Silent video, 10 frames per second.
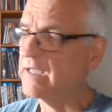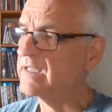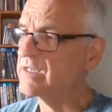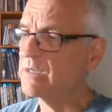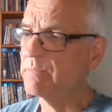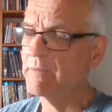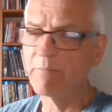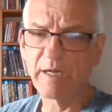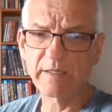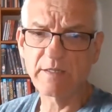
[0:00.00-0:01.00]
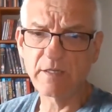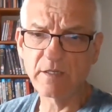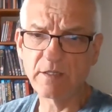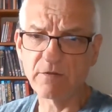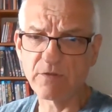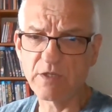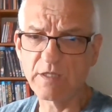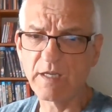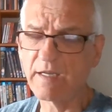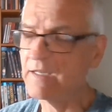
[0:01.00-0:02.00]
It's a bit battered, there are
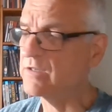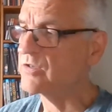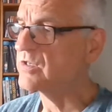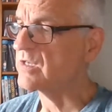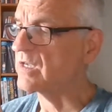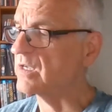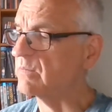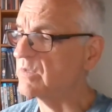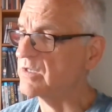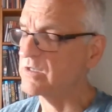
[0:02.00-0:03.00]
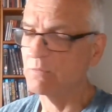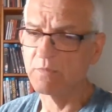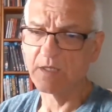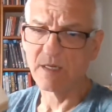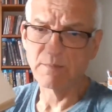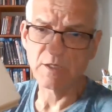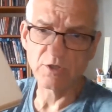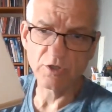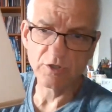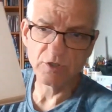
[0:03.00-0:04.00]
stains, there's some
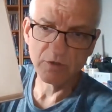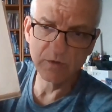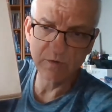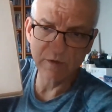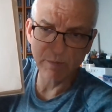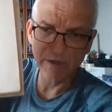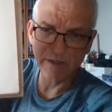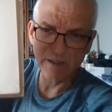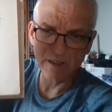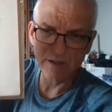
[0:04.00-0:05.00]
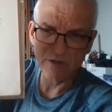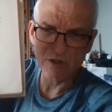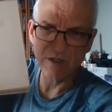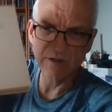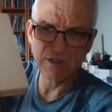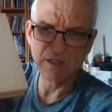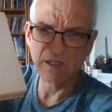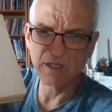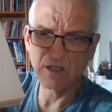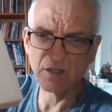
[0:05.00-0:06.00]
damage to the binding, as you can
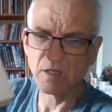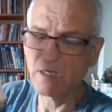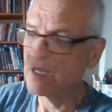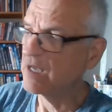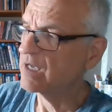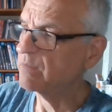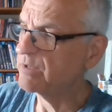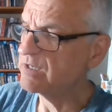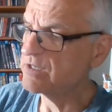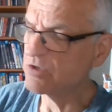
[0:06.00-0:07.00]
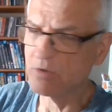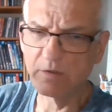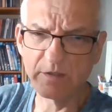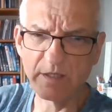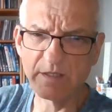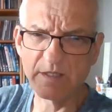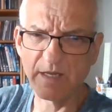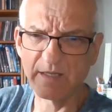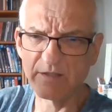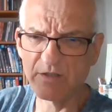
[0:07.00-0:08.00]
see here, but it is all
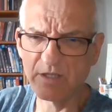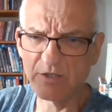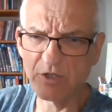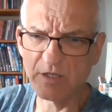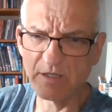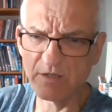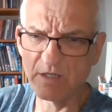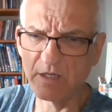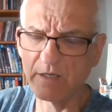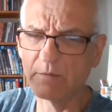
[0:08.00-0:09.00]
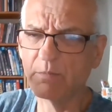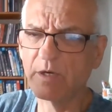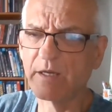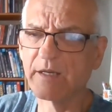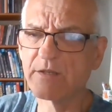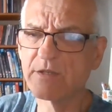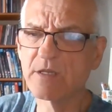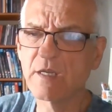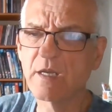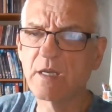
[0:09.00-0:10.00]
intact, the stitching is still in
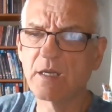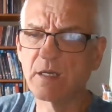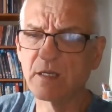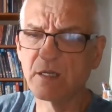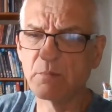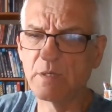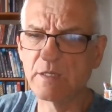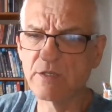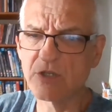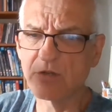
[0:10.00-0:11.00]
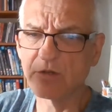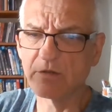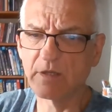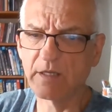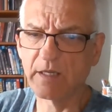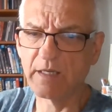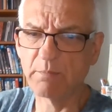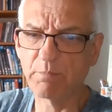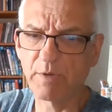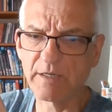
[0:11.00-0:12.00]
place. It's got
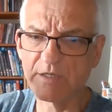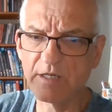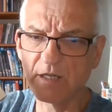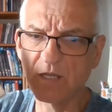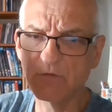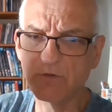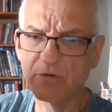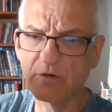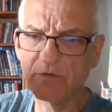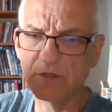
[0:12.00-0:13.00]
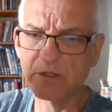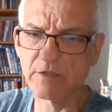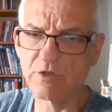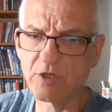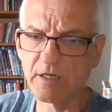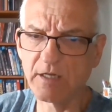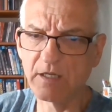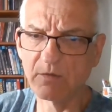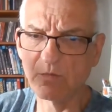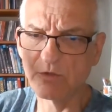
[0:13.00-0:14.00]
a plastic cover over the dust
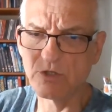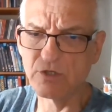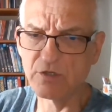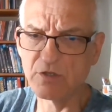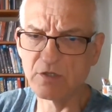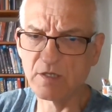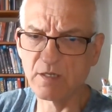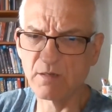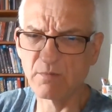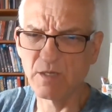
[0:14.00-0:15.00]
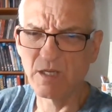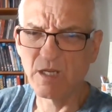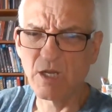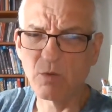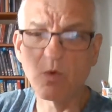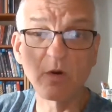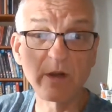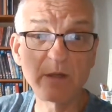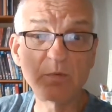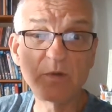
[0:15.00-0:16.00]
jacket, which is what
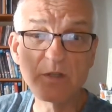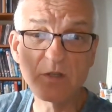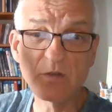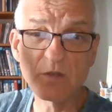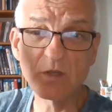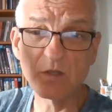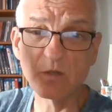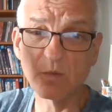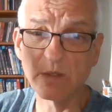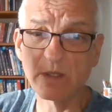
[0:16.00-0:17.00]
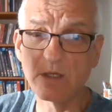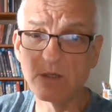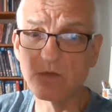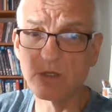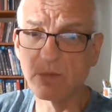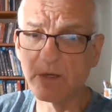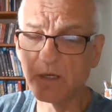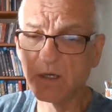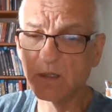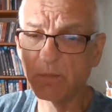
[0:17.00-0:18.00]
libraries used to do when they used to buy
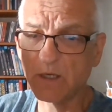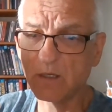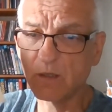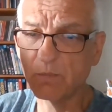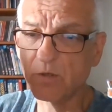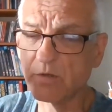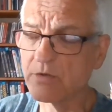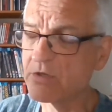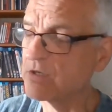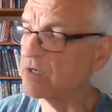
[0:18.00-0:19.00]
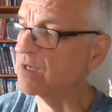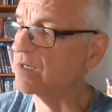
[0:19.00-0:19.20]
hardback books.